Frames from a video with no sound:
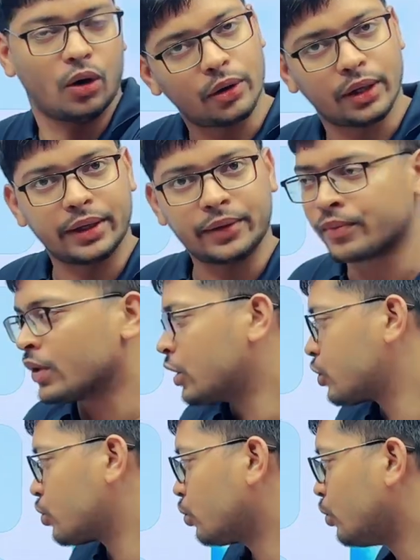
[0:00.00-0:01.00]
Okay,
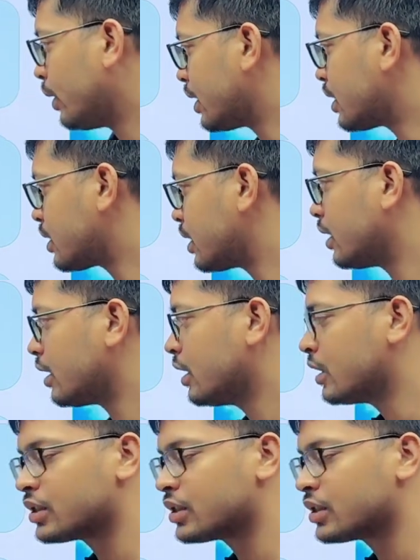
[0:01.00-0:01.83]
so you understand,